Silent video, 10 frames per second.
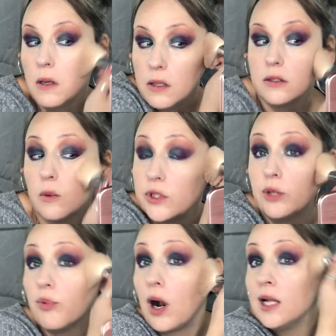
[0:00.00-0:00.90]
So when
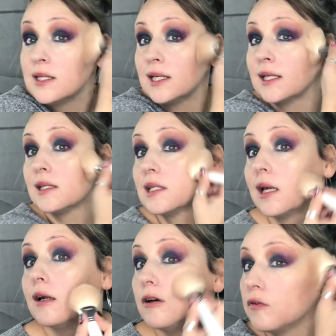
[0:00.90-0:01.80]
you're bronzing,
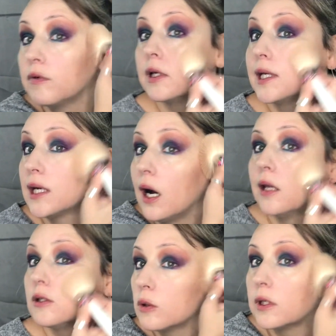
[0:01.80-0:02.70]
instead of really
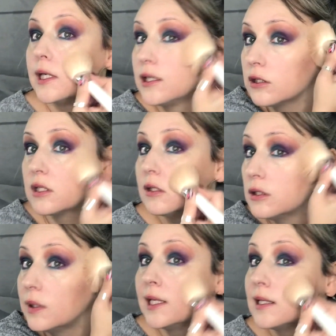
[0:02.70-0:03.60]
contouring, you're still
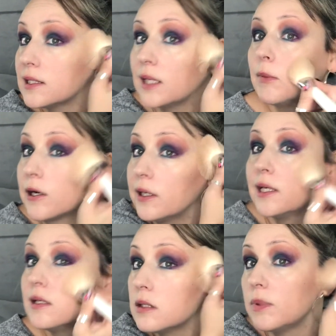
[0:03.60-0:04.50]
doing it in the same
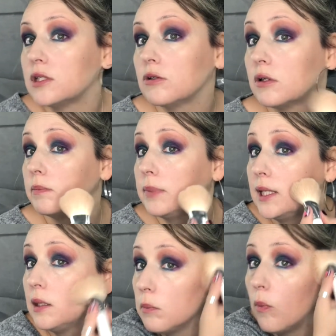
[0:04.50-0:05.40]
areas, but you
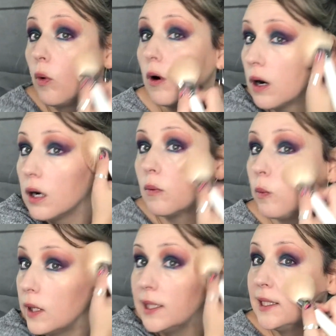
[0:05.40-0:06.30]
be more
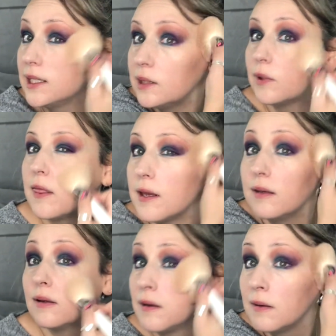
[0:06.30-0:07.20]
willy-nilly with it.
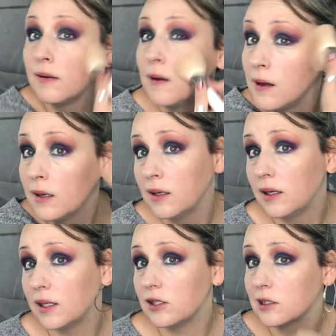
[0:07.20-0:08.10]

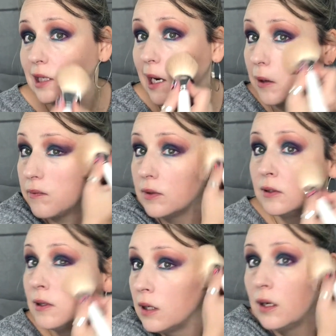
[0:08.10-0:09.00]
It's just kind of
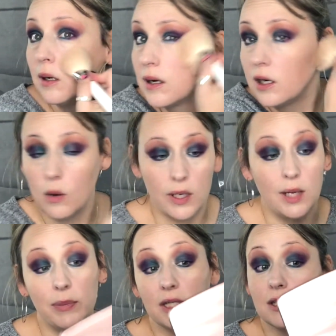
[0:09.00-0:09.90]
going
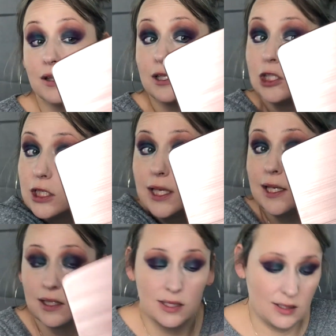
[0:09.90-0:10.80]
up into the
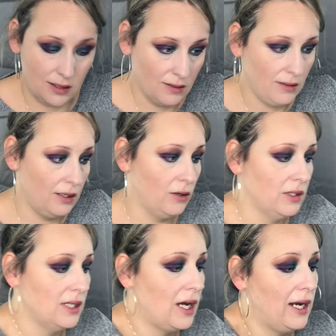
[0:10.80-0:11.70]
cheeks. You know,
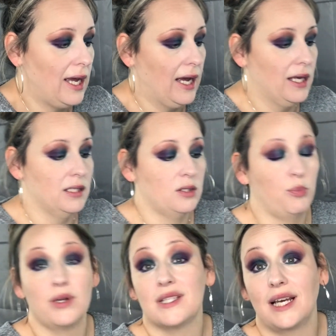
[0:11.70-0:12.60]
it's not as
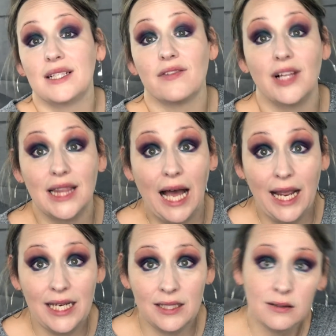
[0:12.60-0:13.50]
precise of a
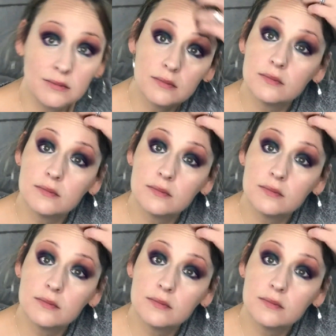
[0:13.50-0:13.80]
line.